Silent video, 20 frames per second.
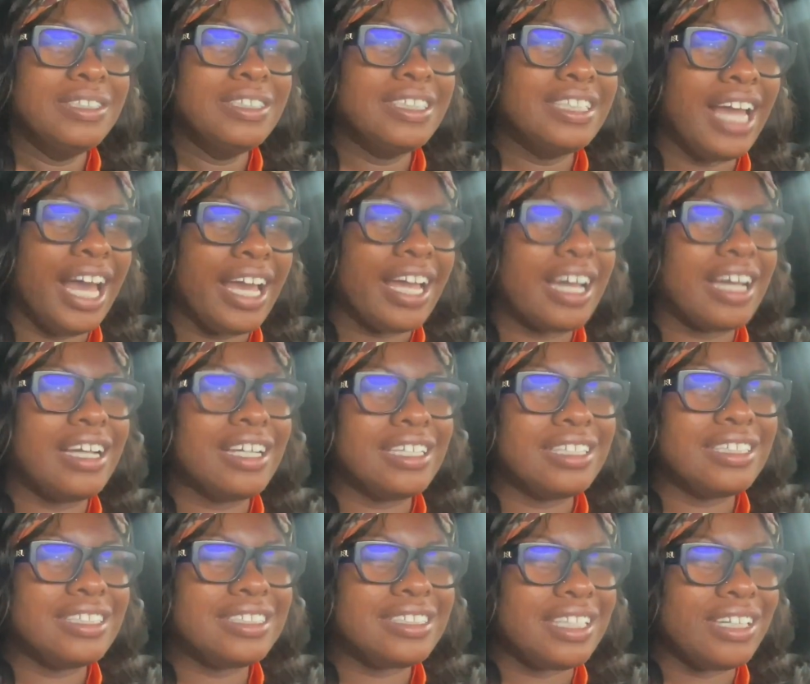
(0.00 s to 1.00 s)
Like,
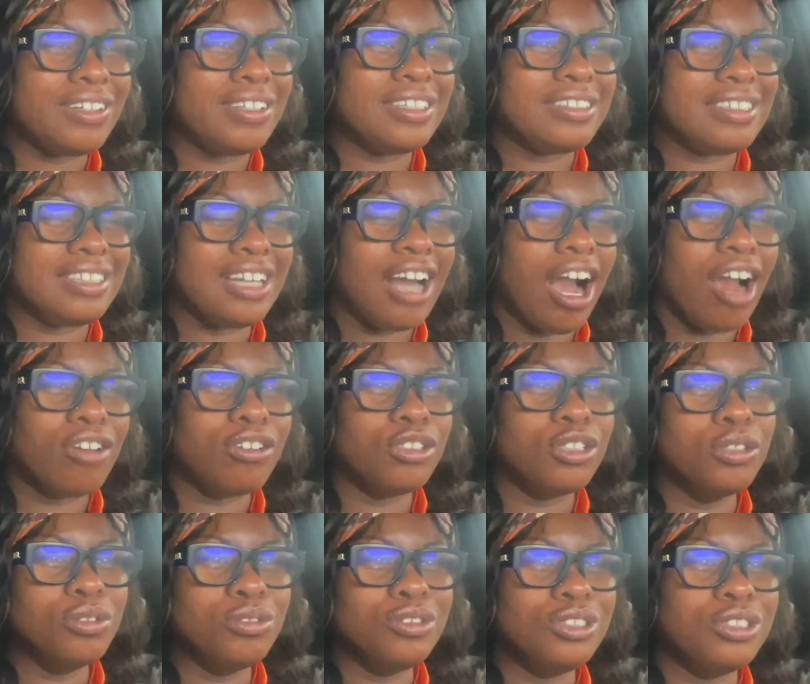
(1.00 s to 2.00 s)
seriously, are
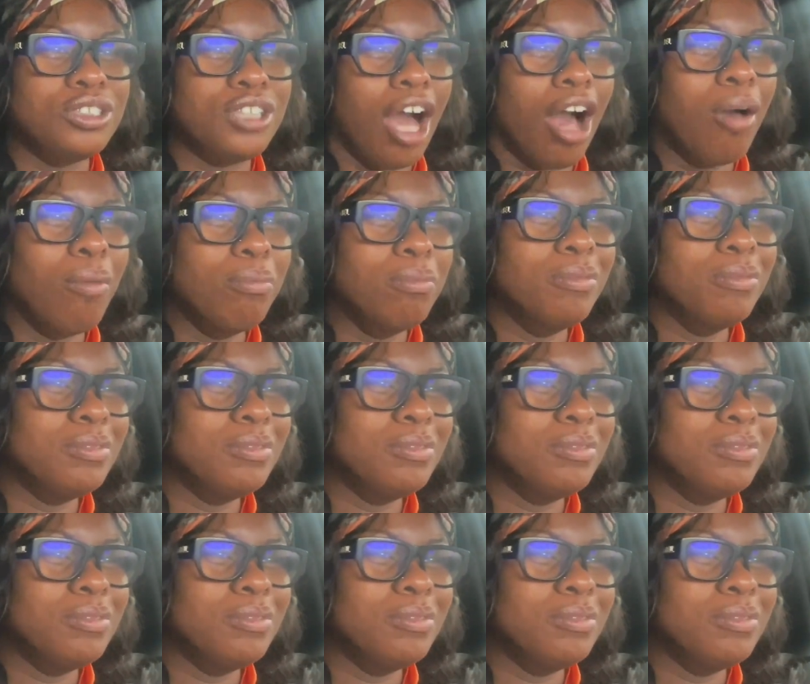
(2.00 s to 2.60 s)
you dumb?